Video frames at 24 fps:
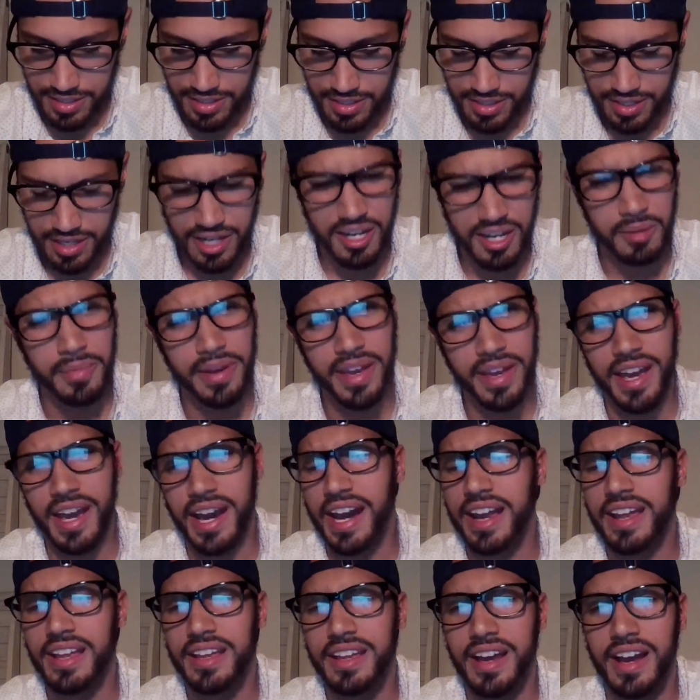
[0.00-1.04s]
oh man,
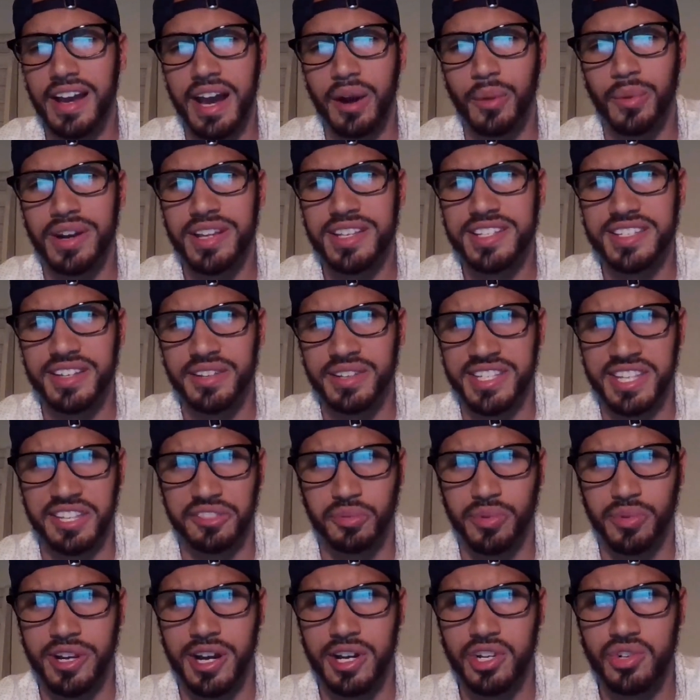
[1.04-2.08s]
I I want to. Is it
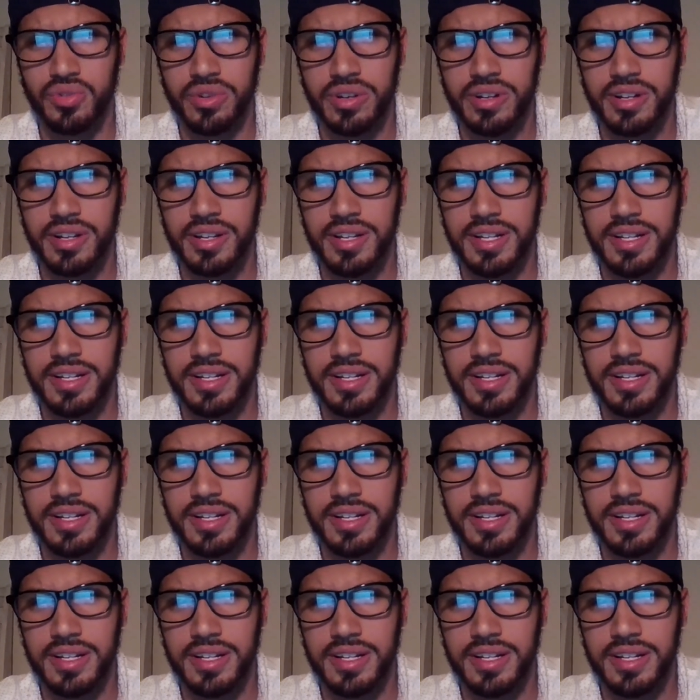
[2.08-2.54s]
three hundred?